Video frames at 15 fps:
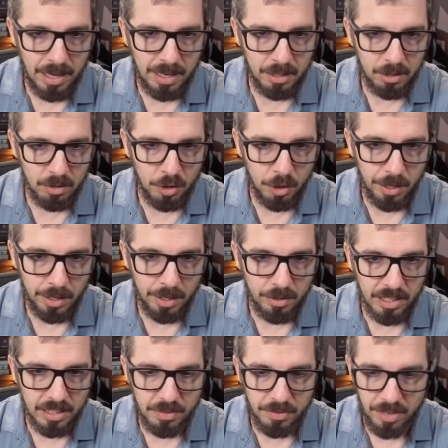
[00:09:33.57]
it over here,
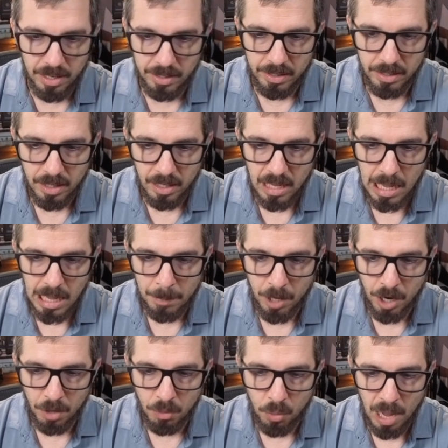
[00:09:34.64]
that's fine. I'm
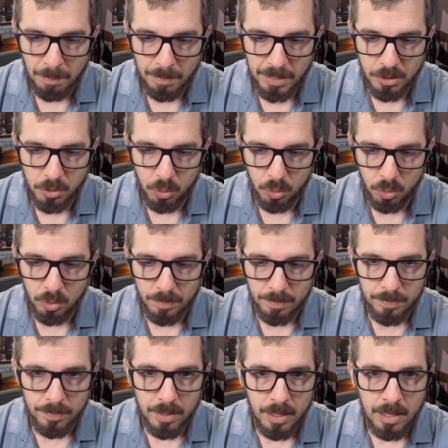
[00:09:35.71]
gonna grab the tool,
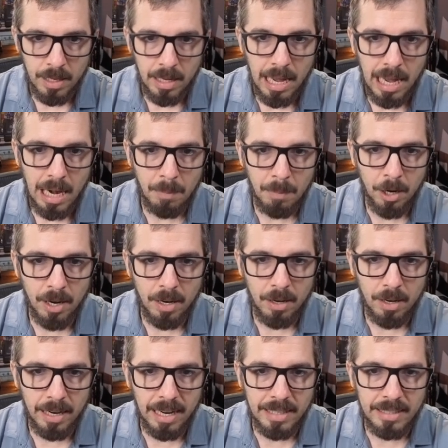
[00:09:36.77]
and I'm gonna
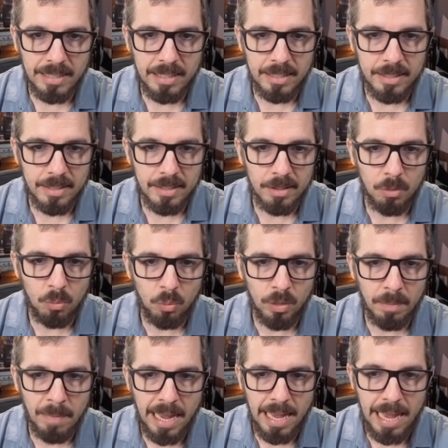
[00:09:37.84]
connect it with
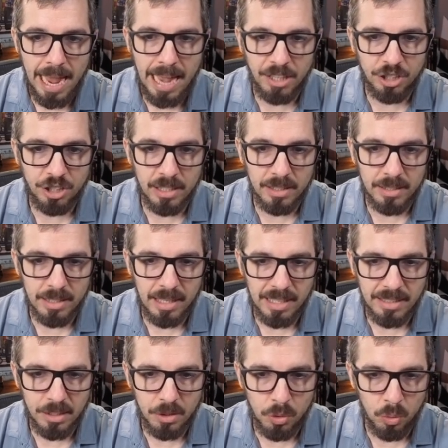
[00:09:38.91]
my agent as
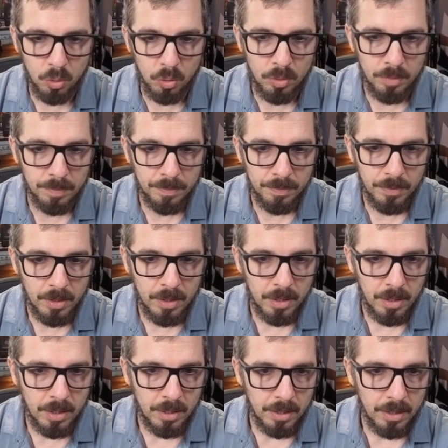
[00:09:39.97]
a tool.
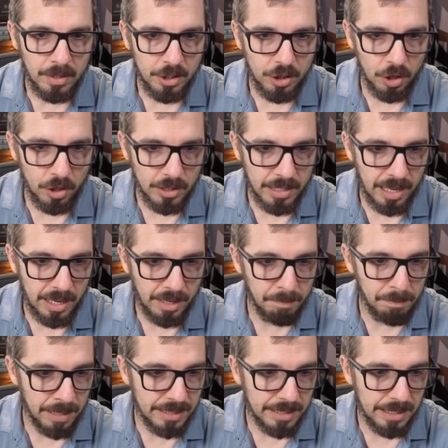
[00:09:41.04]
This starts getting
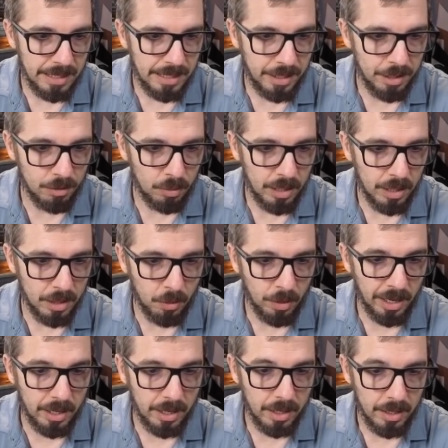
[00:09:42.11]
messy here really
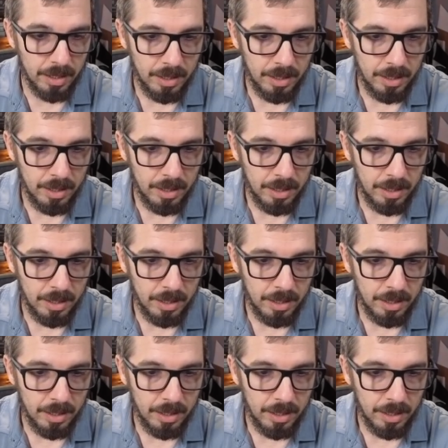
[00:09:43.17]
quick.